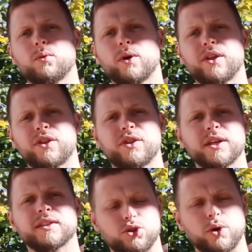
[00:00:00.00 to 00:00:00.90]
with
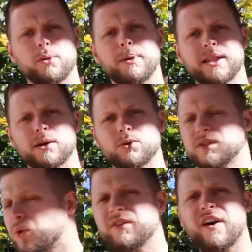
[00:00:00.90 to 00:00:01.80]
this drill bit that was
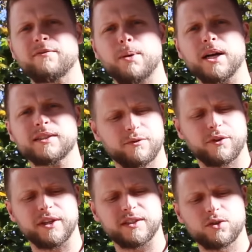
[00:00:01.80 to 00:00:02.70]
$25 for
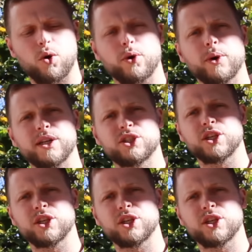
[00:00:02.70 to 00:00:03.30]
this 1/4-inch,